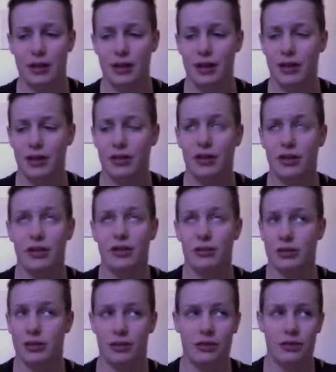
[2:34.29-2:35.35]
increased
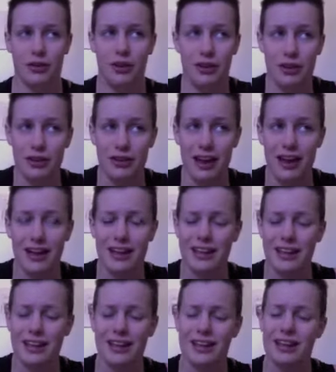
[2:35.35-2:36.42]
risk of heart attack, I
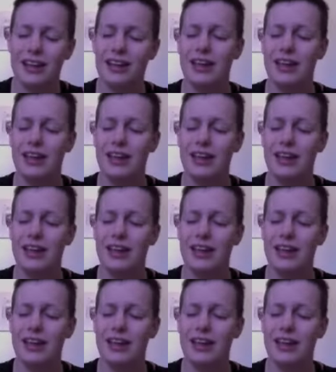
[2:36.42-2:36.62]
think.